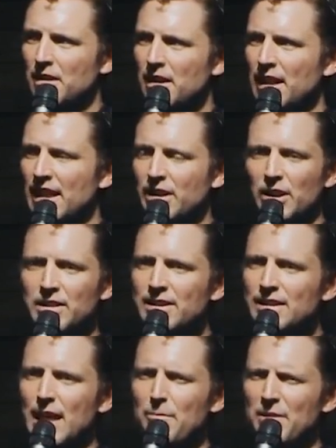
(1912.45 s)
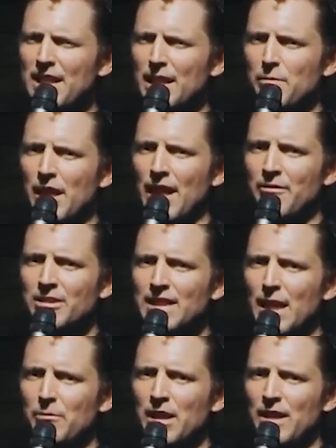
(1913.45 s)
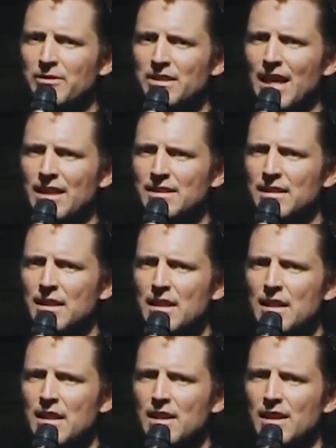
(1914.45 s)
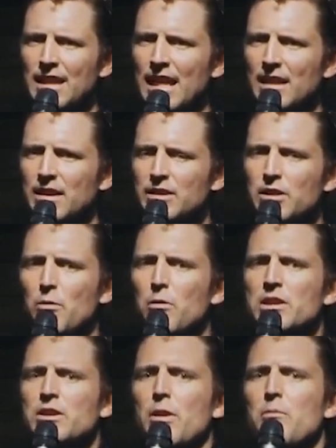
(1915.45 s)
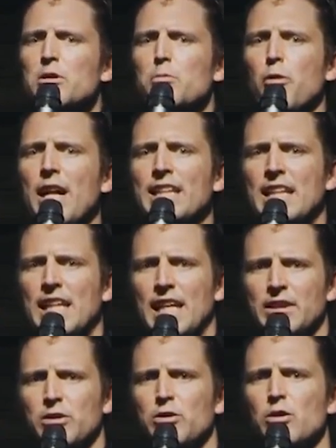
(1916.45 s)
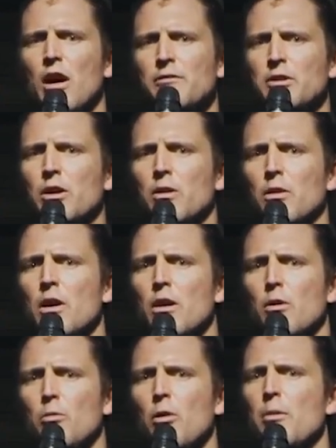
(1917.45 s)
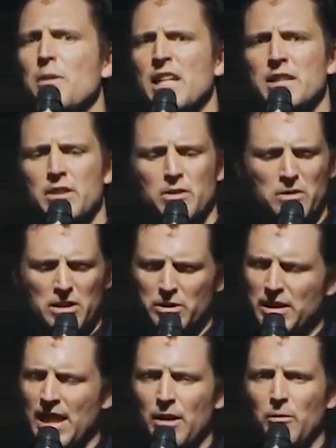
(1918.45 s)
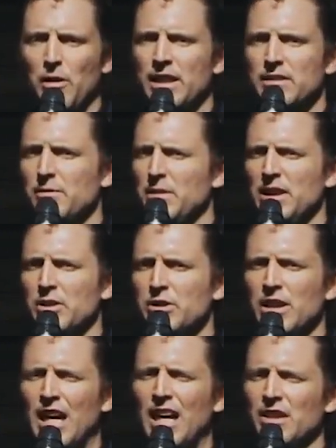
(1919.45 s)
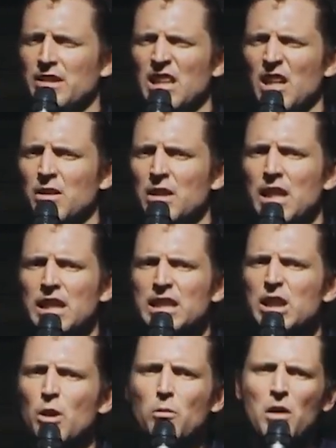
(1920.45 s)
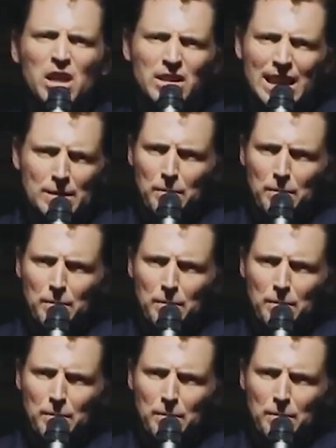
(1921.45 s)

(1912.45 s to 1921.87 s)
and I couldn't stop thinking about it every time we'd have sex, like because when someone's pregnant and you love your woman and you, you can't wait to meet your child, you know. You don't want to like